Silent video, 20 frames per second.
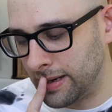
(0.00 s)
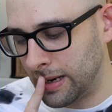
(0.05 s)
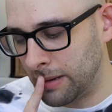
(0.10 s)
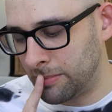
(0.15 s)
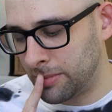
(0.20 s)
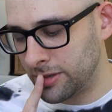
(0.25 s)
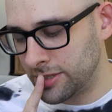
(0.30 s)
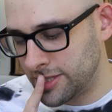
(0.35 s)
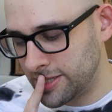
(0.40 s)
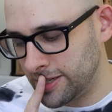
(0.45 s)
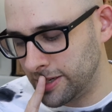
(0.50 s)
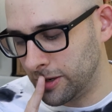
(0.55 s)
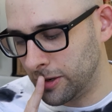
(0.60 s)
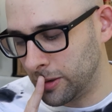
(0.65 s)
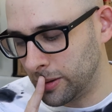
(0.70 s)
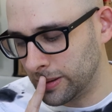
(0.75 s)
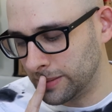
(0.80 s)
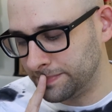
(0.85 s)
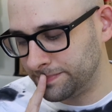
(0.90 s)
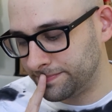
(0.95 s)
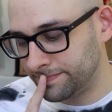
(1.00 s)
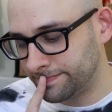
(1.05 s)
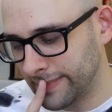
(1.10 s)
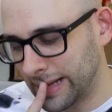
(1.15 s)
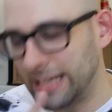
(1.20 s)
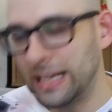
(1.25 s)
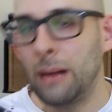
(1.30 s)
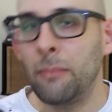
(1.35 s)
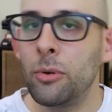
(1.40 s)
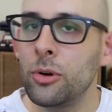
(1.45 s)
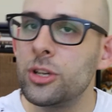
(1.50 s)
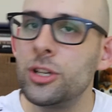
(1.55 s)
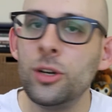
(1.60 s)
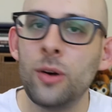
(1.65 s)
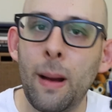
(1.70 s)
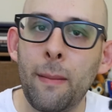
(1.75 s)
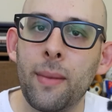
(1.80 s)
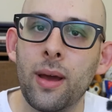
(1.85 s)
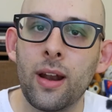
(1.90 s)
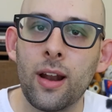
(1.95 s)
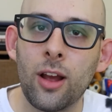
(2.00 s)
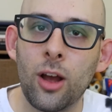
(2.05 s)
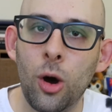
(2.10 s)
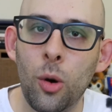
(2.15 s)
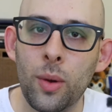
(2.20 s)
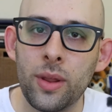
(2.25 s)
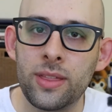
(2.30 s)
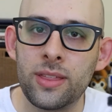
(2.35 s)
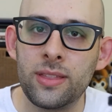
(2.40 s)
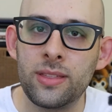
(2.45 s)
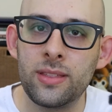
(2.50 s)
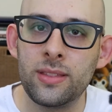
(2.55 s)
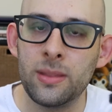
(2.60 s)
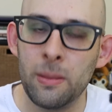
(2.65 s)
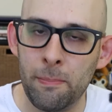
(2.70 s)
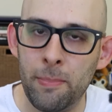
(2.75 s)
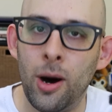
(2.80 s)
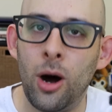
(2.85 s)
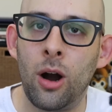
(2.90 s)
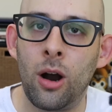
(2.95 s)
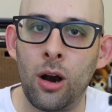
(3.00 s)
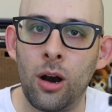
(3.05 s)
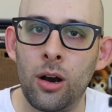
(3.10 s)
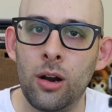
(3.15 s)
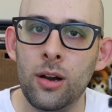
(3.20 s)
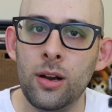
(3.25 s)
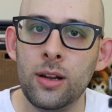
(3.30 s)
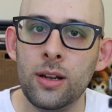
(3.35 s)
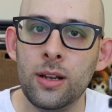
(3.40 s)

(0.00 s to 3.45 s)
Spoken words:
number two, I'm gonna go with the bar,